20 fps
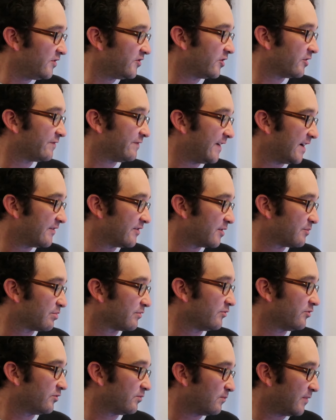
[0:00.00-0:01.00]
is your favorite
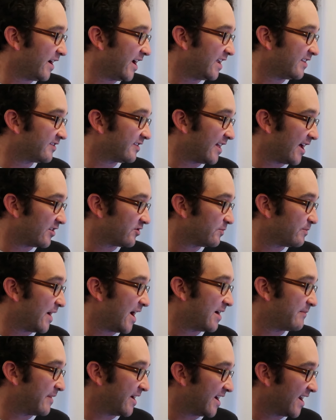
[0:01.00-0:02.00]
Bruce Wayne /
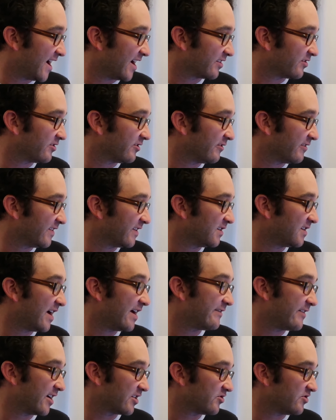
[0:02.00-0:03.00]
Batman actor in the
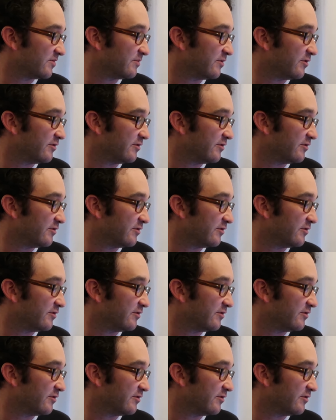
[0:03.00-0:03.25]
live-action